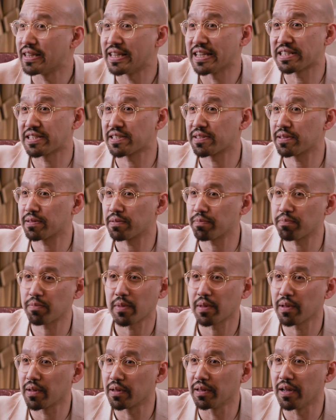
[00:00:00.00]
They just
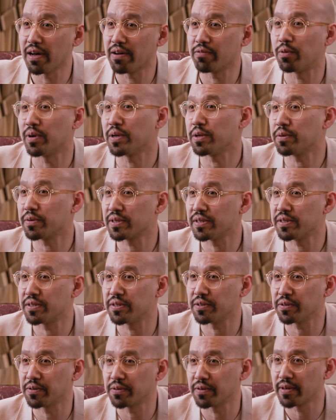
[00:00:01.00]
love what you can
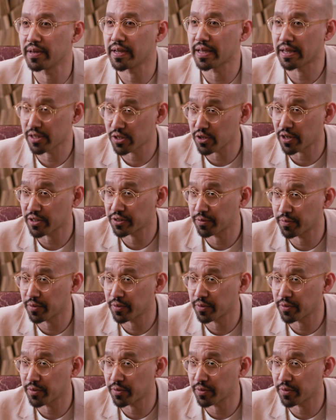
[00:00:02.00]
do in a structure